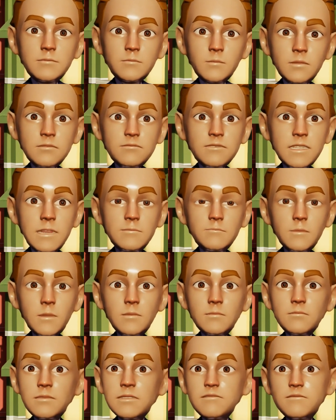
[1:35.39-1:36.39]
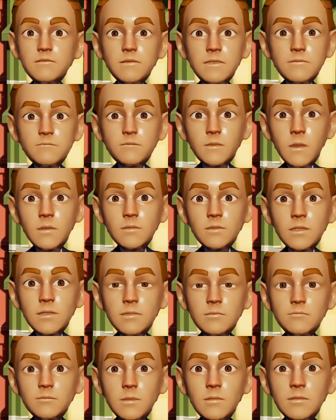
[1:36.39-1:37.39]
For example, if a tree falls
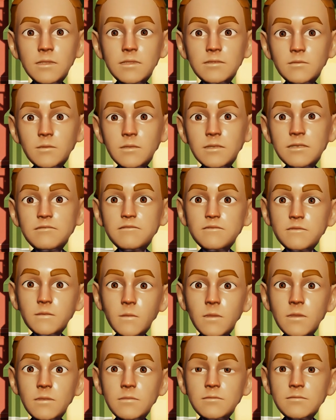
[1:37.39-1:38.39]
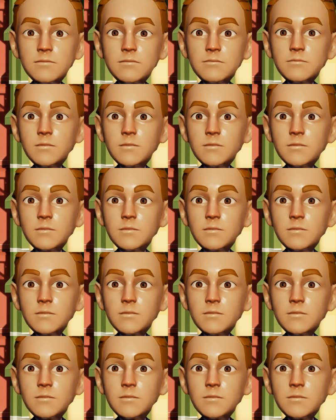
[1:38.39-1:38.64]
on your building during a storm,